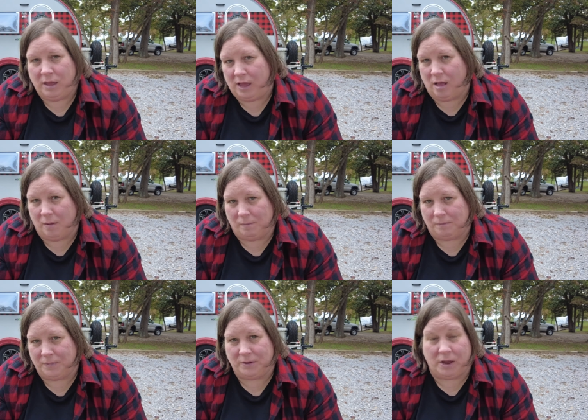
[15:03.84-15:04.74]
Um,
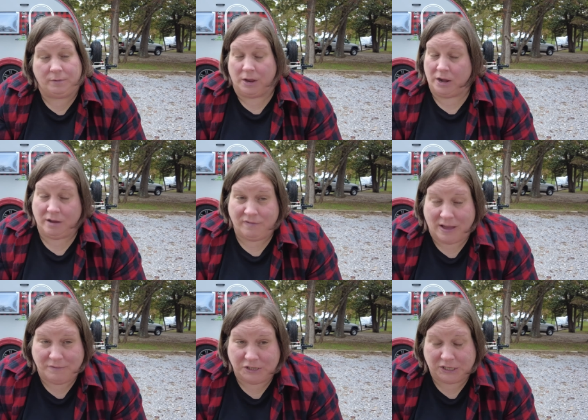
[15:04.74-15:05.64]
uh, enough,
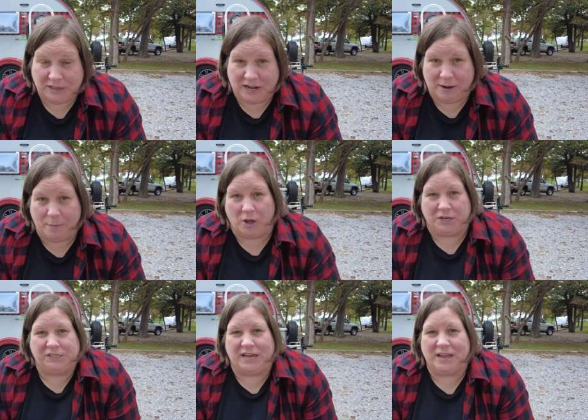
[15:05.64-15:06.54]
obviously, that I bought
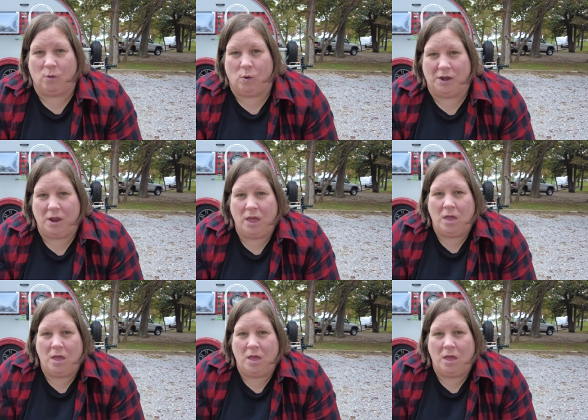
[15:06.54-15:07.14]
a second one.